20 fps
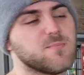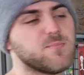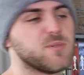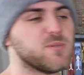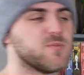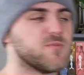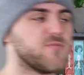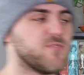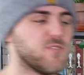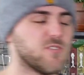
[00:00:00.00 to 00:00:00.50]

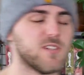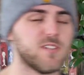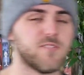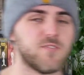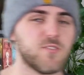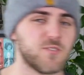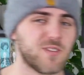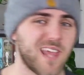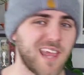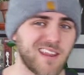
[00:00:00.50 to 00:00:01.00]
beautiful. If
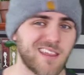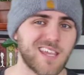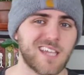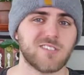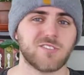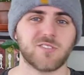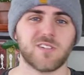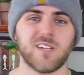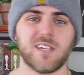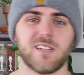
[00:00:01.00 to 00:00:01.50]
you can
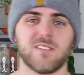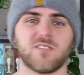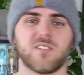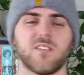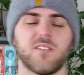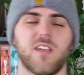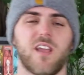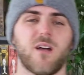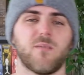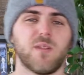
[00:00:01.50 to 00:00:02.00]
get your hands
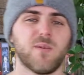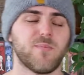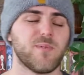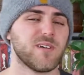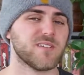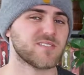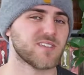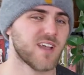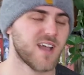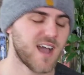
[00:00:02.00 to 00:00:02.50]
on the
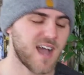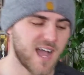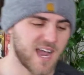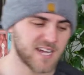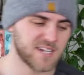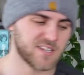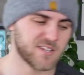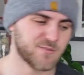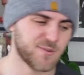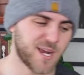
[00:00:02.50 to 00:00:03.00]
omnibus,
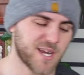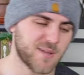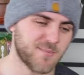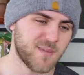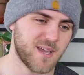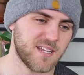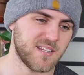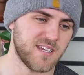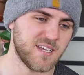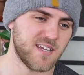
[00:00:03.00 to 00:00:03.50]
highly
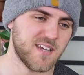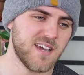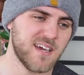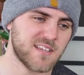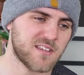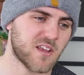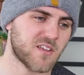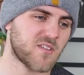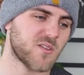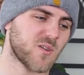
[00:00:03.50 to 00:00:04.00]
recommend it.
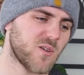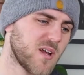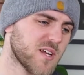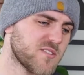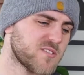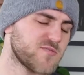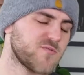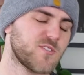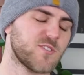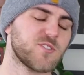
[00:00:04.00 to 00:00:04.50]
The
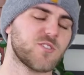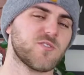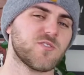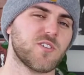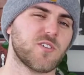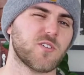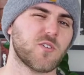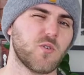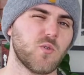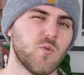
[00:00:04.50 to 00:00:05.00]
deluxe versions
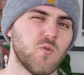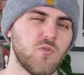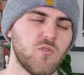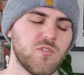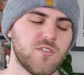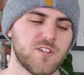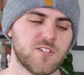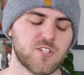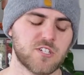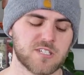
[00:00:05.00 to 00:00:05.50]
are
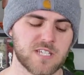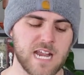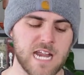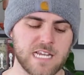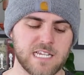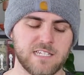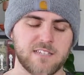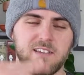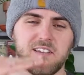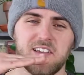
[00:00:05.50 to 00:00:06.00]
cool. They're just
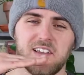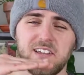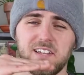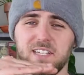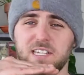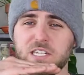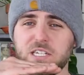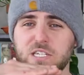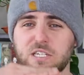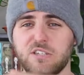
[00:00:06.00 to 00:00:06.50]
kind of
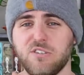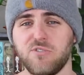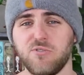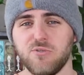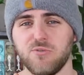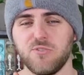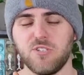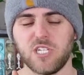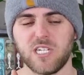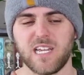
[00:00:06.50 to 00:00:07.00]

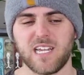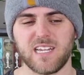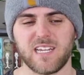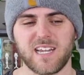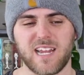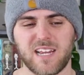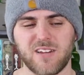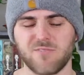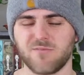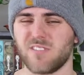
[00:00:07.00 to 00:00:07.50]
huge,
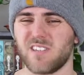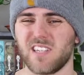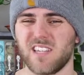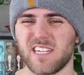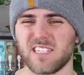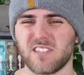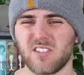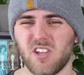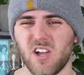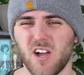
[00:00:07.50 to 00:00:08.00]
and I don't really
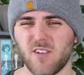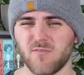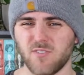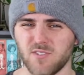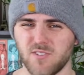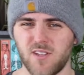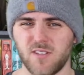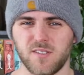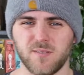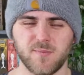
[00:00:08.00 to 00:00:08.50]
like the
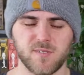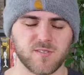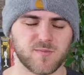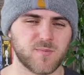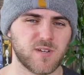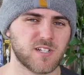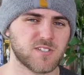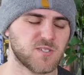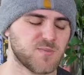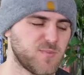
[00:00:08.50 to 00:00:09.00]
covers on them as
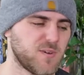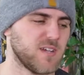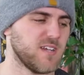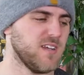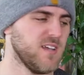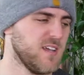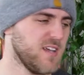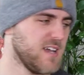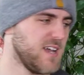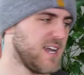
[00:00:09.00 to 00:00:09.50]
much,
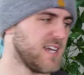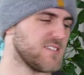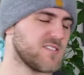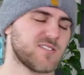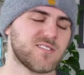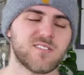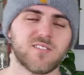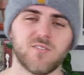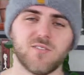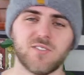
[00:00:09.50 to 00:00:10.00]
but it's
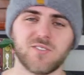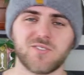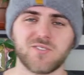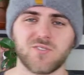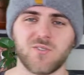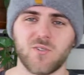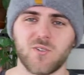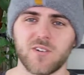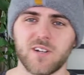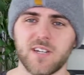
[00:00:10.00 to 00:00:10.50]
still the
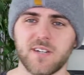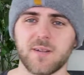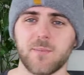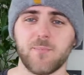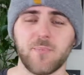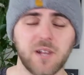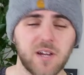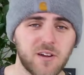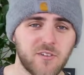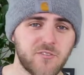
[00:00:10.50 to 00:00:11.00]
story in a
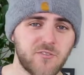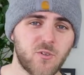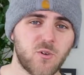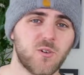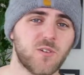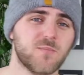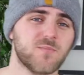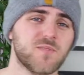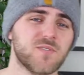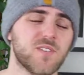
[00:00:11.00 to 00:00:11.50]
bigger
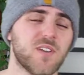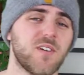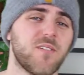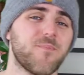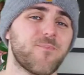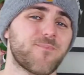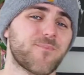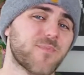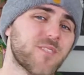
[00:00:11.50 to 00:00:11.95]
form, so